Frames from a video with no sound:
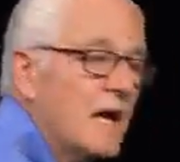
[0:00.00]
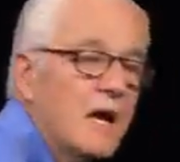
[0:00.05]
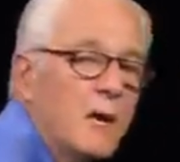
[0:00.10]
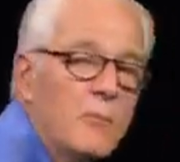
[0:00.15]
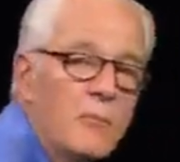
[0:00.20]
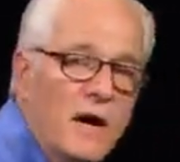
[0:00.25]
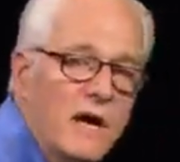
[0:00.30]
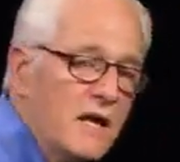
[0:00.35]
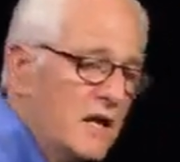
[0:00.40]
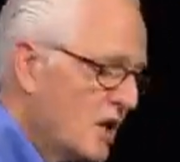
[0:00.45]

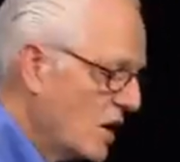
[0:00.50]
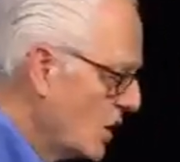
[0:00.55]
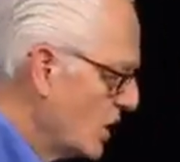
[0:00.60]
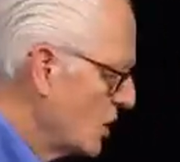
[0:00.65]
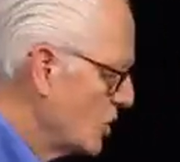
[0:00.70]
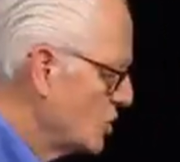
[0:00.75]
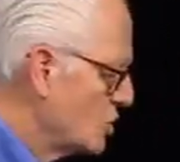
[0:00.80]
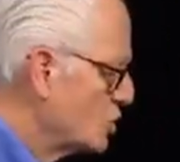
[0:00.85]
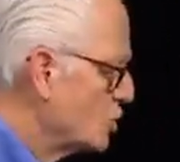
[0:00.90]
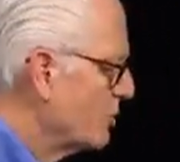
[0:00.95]
by
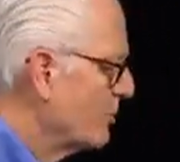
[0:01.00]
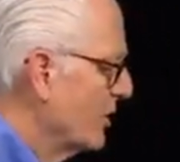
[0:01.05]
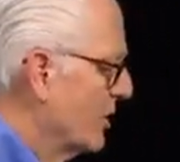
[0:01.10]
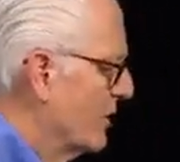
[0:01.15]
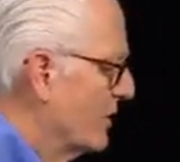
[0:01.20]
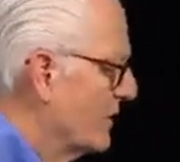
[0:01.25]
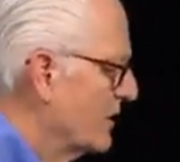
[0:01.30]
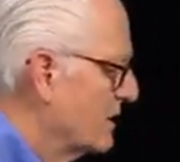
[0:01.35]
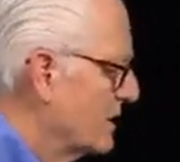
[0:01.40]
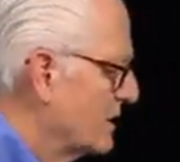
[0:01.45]
Schubert.
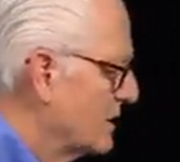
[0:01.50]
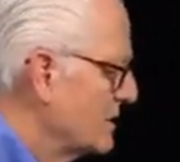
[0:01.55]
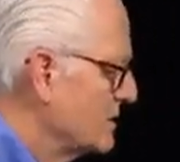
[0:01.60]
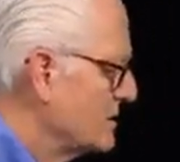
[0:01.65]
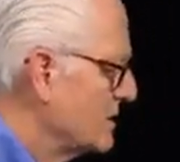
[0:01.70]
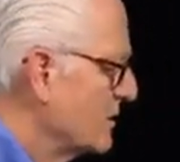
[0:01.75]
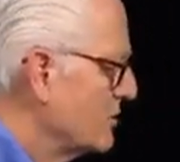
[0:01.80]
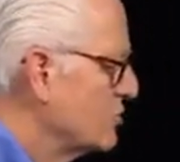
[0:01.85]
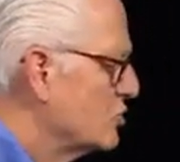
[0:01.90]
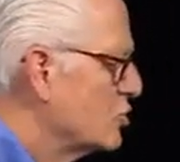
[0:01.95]
This is
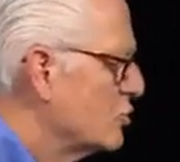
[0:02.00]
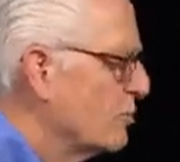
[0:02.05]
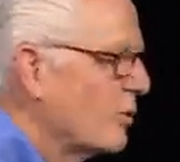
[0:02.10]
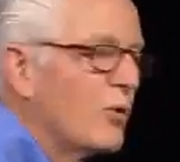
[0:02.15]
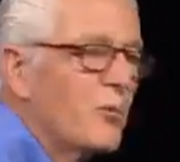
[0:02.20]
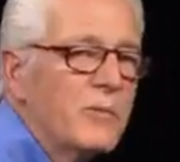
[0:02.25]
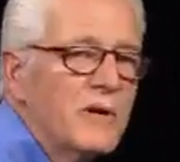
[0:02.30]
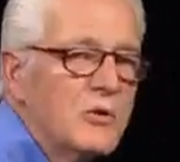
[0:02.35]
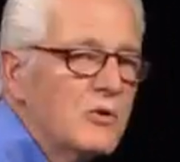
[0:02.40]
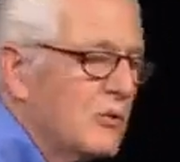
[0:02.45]
our duple
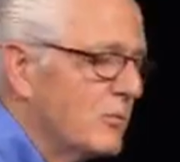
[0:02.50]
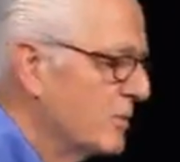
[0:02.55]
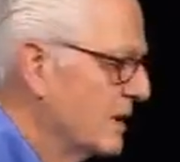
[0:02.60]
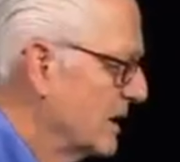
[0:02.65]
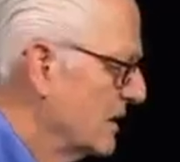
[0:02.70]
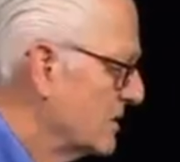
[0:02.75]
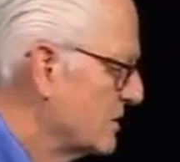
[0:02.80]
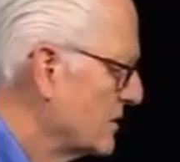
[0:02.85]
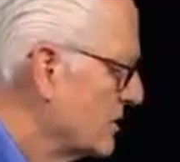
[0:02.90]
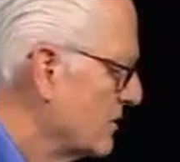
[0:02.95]
meter piece.